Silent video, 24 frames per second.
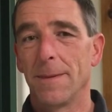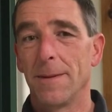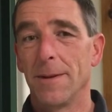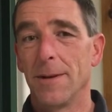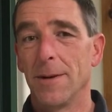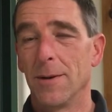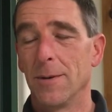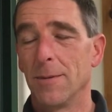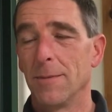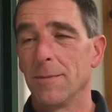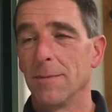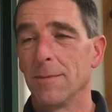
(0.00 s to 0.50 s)
you
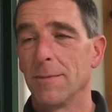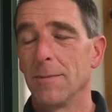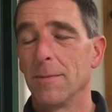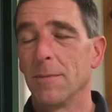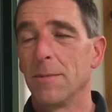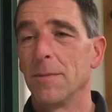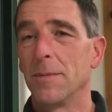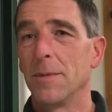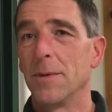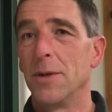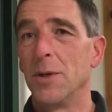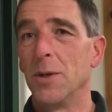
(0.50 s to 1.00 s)
know,
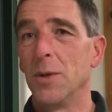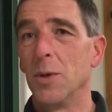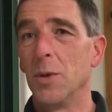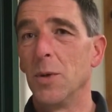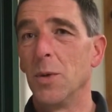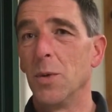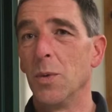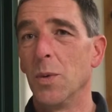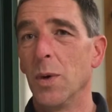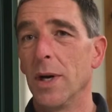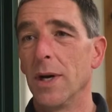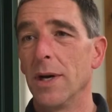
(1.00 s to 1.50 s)
do
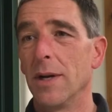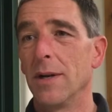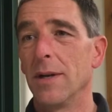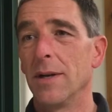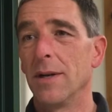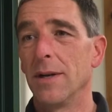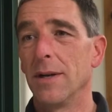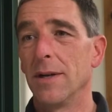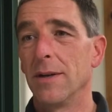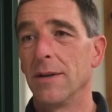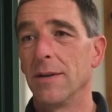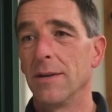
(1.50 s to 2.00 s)
what
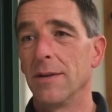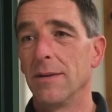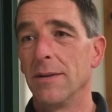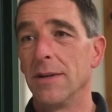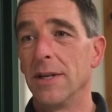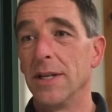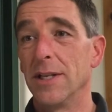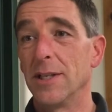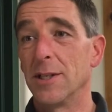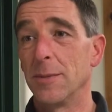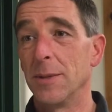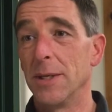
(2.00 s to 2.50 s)

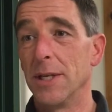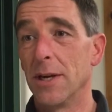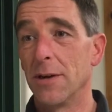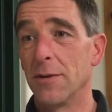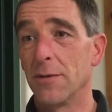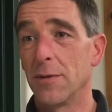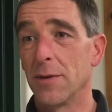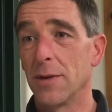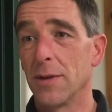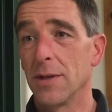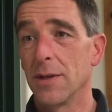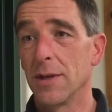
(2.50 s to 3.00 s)
needs to be done
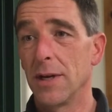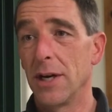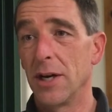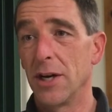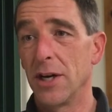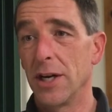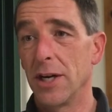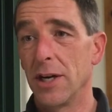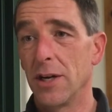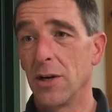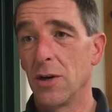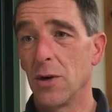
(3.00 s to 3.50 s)
for the
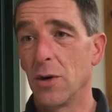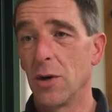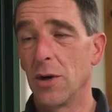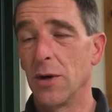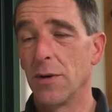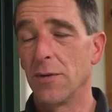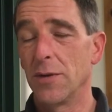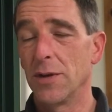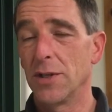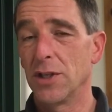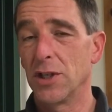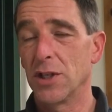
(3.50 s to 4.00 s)
area, or
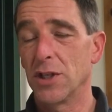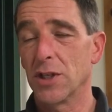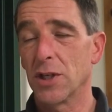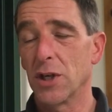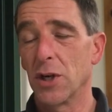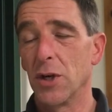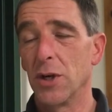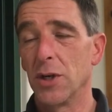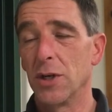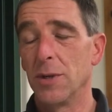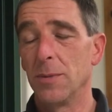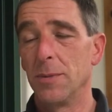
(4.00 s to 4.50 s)
if it's just
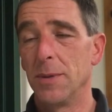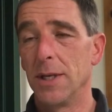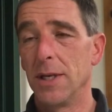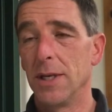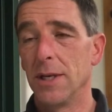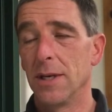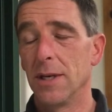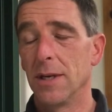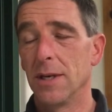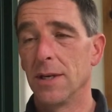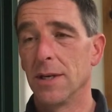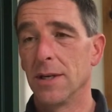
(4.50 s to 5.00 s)
going to
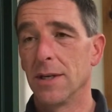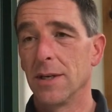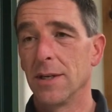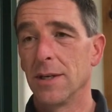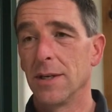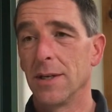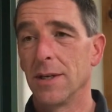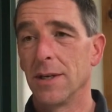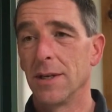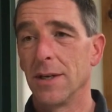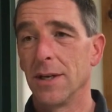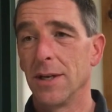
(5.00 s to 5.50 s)
be, uh,
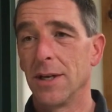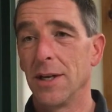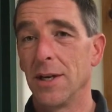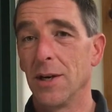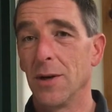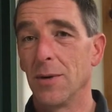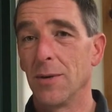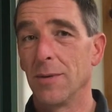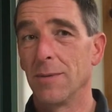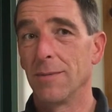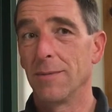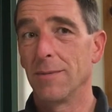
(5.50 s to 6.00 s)
you
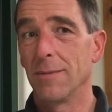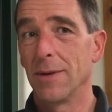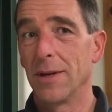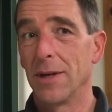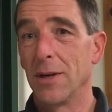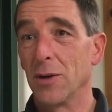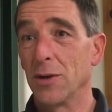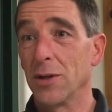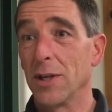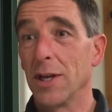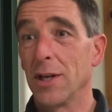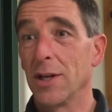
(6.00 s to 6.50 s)
know,
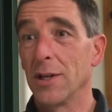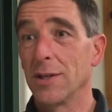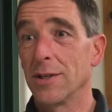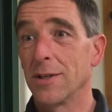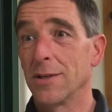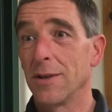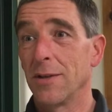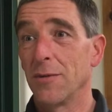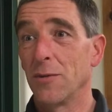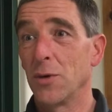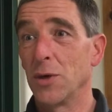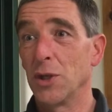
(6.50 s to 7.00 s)
it'll tell
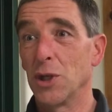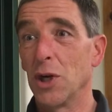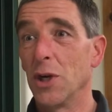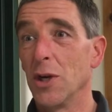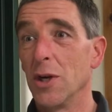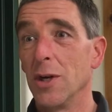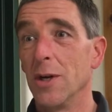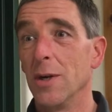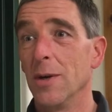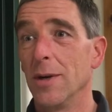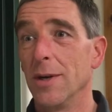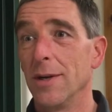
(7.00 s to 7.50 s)
us if we
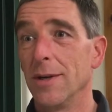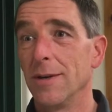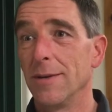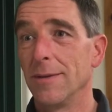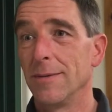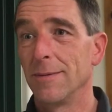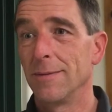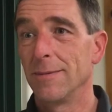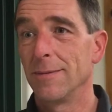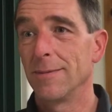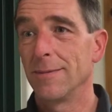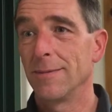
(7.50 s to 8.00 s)
shouldn't do it.
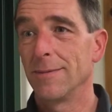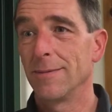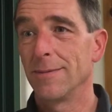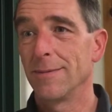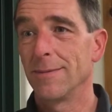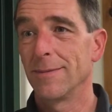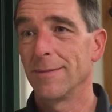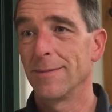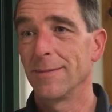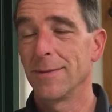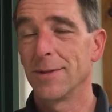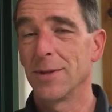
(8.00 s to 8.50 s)
Mm -hmm.
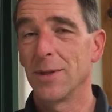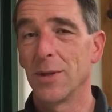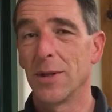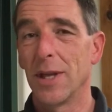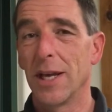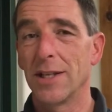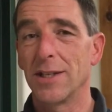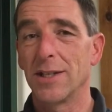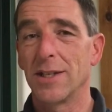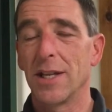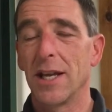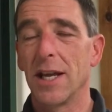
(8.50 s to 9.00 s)
So
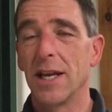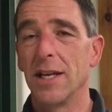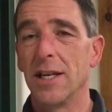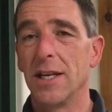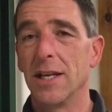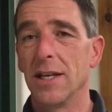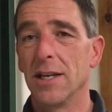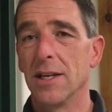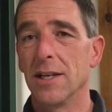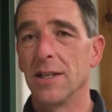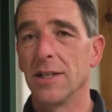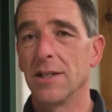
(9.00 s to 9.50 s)
that's the
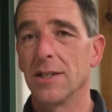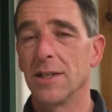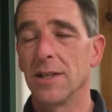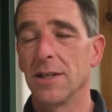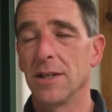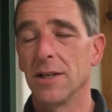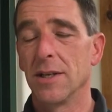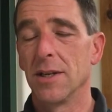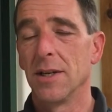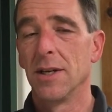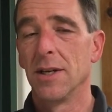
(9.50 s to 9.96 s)
idea is to,